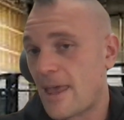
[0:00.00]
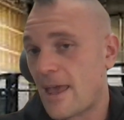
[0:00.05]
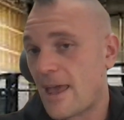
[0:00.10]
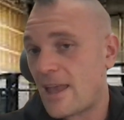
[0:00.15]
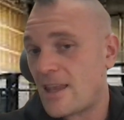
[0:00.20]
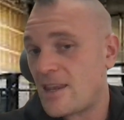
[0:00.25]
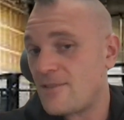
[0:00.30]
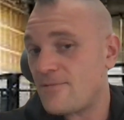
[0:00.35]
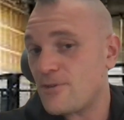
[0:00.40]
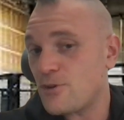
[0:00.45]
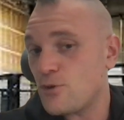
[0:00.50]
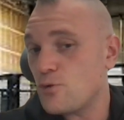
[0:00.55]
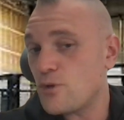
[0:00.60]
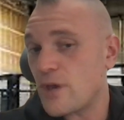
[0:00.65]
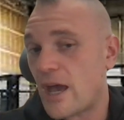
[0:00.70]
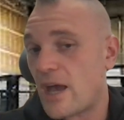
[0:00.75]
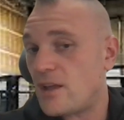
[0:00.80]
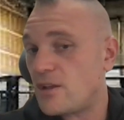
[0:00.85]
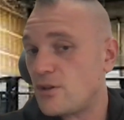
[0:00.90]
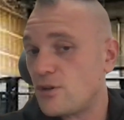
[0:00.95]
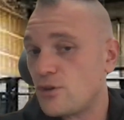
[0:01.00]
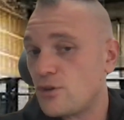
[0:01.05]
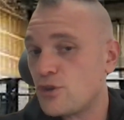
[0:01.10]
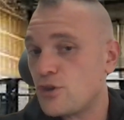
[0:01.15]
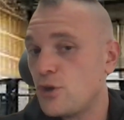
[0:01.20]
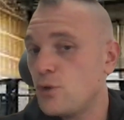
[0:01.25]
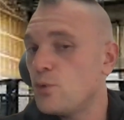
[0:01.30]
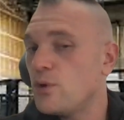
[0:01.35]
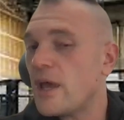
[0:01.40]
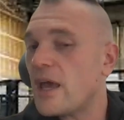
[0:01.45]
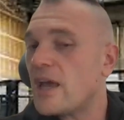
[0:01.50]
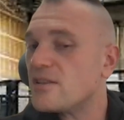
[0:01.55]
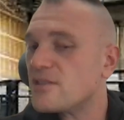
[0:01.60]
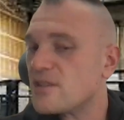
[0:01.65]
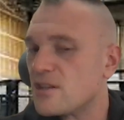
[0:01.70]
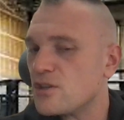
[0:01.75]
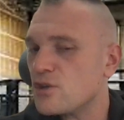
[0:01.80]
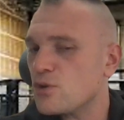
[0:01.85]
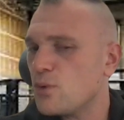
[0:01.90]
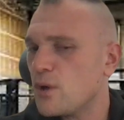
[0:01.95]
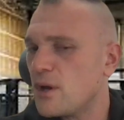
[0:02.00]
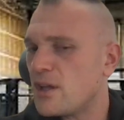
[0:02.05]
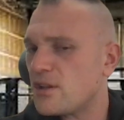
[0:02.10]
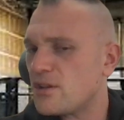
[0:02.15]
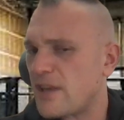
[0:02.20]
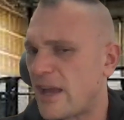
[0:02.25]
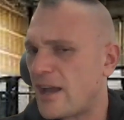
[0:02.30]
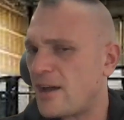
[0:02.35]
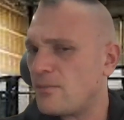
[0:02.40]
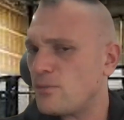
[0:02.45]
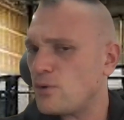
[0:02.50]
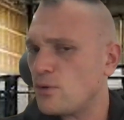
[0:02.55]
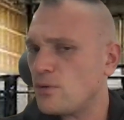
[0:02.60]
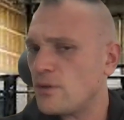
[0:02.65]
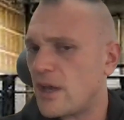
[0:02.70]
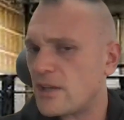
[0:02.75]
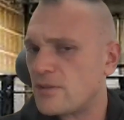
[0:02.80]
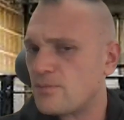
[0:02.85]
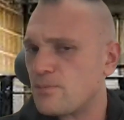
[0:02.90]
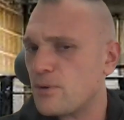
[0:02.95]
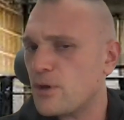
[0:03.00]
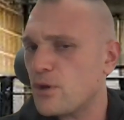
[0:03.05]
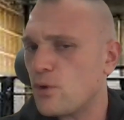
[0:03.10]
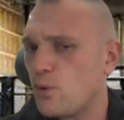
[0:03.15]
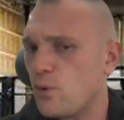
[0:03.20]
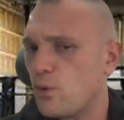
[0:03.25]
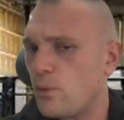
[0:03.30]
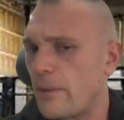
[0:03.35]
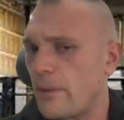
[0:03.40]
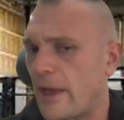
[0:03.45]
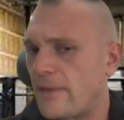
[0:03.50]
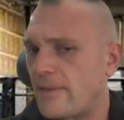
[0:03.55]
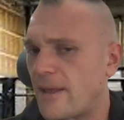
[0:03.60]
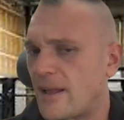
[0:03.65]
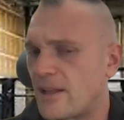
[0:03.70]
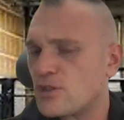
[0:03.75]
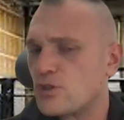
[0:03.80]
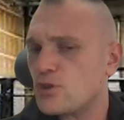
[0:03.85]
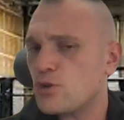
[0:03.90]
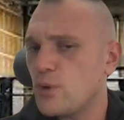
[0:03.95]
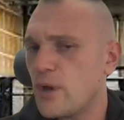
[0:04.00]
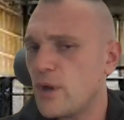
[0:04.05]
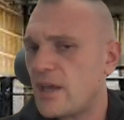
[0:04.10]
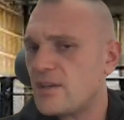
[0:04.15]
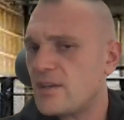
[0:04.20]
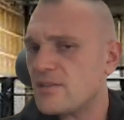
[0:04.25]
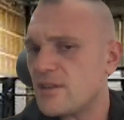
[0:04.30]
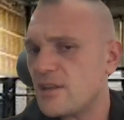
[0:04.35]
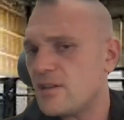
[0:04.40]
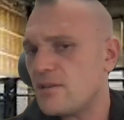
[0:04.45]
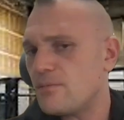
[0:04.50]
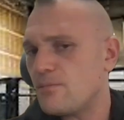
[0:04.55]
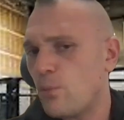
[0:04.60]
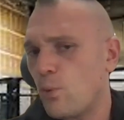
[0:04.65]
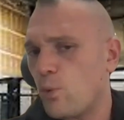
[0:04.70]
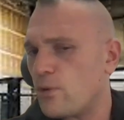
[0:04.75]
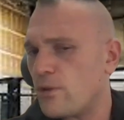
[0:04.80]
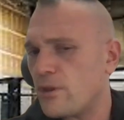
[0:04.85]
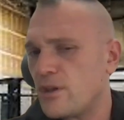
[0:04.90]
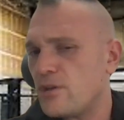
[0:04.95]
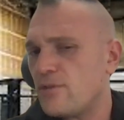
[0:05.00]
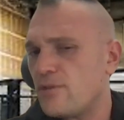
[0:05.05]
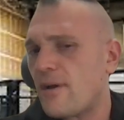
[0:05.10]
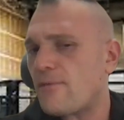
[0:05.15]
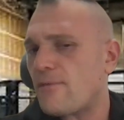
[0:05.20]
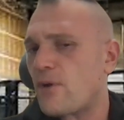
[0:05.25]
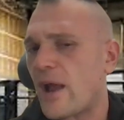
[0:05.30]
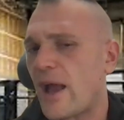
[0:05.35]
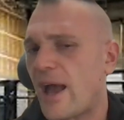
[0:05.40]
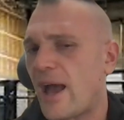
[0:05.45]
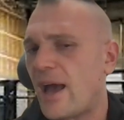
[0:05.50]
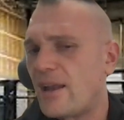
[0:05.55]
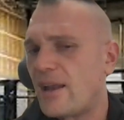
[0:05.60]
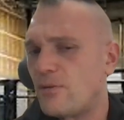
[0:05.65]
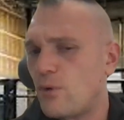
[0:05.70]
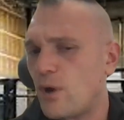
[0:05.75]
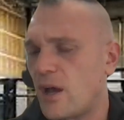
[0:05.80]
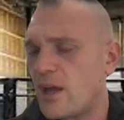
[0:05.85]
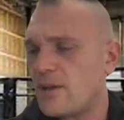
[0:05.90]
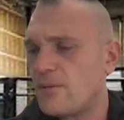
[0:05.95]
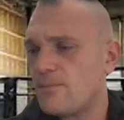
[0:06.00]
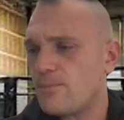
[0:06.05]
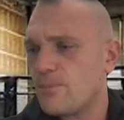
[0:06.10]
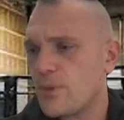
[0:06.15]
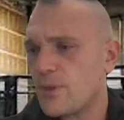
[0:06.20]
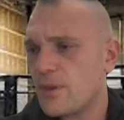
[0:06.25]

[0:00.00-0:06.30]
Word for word: And if you get two days into it, damn, dude, that's pretty cool, man. That's two days than more than you've ever had, right?